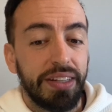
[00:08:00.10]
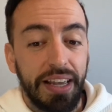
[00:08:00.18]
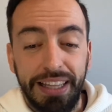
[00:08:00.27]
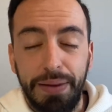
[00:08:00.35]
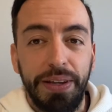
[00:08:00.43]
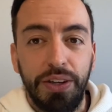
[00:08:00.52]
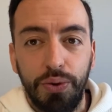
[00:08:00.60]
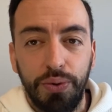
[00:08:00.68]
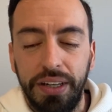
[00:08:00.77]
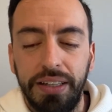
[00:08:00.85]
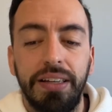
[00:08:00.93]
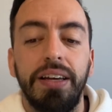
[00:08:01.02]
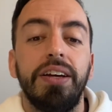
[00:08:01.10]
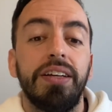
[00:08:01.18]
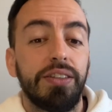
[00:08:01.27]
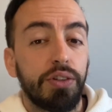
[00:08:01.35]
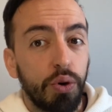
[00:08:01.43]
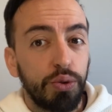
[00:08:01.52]
enemy unit,
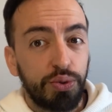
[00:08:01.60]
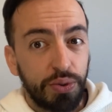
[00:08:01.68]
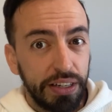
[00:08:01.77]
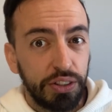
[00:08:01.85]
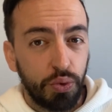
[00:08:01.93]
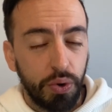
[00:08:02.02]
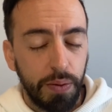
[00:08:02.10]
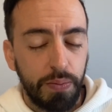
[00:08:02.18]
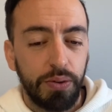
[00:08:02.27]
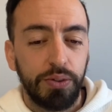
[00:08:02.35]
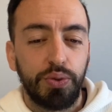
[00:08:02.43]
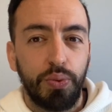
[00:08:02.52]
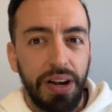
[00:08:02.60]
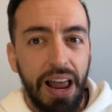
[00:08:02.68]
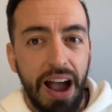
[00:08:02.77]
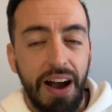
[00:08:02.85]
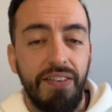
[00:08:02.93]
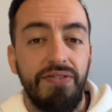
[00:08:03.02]
those ranged weapons will
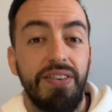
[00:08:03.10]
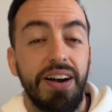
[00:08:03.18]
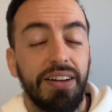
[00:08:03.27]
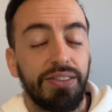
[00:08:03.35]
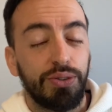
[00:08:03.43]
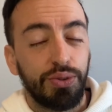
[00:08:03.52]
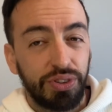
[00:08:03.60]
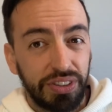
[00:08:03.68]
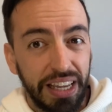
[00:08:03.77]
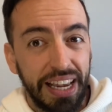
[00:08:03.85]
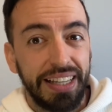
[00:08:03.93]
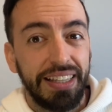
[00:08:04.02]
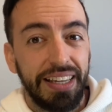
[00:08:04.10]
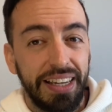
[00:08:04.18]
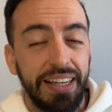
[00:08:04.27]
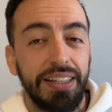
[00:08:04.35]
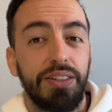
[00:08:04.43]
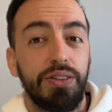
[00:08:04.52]
have a Sustained
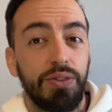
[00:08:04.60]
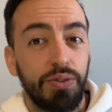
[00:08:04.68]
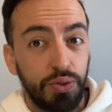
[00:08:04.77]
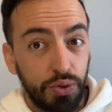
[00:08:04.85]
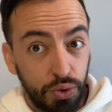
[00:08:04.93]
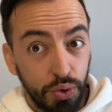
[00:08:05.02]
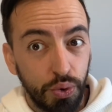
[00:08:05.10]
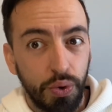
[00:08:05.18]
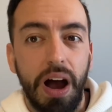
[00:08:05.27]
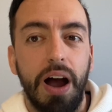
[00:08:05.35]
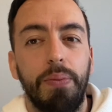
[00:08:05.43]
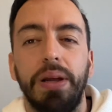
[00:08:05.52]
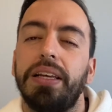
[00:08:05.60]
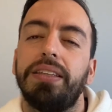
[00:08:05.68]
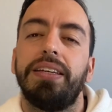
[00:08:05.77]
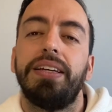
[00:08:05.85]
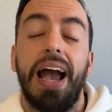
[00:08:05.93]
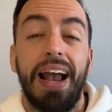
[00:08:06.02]
Hits 2
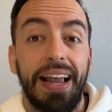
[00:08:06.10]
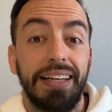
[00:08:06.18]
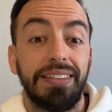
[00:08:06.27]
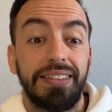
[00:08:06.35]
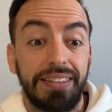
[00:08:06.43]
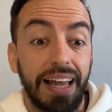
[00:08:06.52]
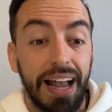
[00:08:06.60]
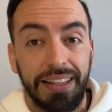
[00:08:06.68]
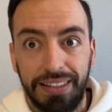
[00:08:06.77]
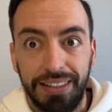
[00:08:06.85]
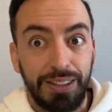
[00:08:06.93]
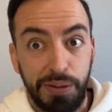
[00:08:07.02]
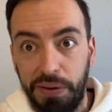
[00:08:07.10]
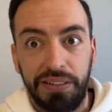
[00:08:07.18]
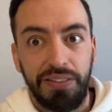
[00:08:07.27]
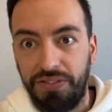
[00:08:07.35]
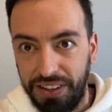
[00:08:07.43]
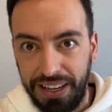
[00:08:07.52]
ability against that
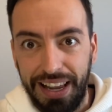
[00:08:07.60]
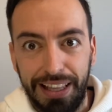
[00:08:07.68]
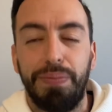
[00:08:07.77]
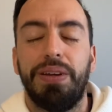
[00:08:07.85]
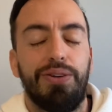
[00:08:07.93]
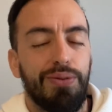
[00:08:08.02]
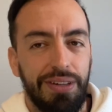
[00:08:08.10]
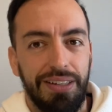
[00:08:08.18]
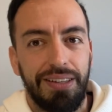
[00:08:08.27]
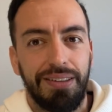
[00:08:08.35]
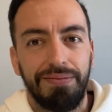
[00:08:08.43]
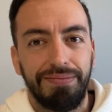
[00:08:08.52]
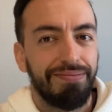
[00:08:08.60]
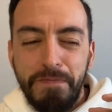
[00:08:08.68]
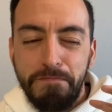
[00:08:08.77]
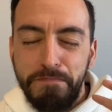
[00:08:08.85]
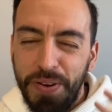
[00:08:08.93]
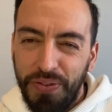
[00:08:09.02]
specific enemy unit.
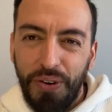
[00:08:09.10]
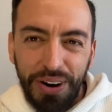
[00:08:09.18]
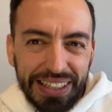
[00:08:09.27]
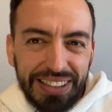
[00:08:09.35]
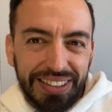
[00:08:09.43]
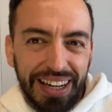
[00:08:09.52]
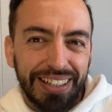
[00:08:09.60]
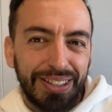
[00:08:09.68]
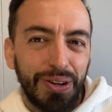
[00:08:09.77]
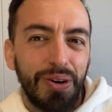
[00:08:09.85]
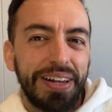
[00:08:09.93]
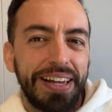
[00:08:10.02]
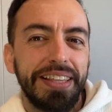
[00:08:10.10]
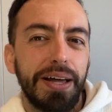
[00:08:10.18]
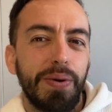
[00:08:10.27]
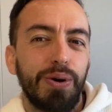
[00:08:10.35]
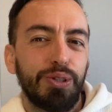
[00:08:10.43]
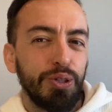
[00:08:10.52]
Before I start talking
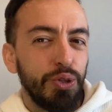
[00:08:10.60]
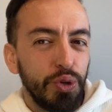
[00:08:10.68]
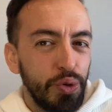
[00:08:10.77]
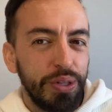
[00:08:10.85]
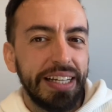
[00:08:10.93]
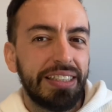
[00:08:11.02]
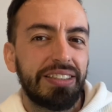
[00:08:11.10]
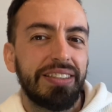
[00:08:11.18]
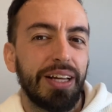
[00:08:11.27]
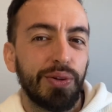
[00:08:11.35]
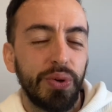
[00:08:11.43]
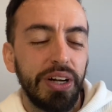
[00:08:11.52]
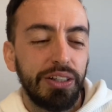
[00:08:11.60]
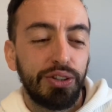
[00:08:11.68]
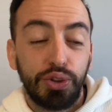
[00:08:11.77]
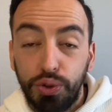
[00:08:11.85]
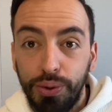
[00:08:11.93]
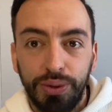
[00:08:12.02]
about units that will
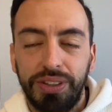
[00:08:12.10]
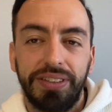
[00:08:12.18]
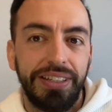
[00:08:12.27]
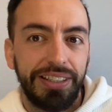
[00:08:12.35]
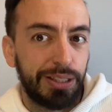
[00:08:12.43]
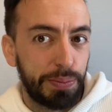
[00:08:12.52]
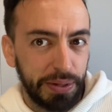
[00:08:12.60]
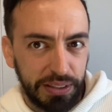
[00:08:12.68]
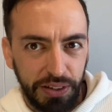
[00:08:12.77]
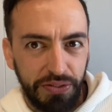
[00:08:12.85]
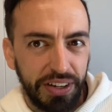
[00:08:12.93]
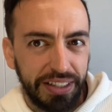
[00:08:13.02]
suit this specific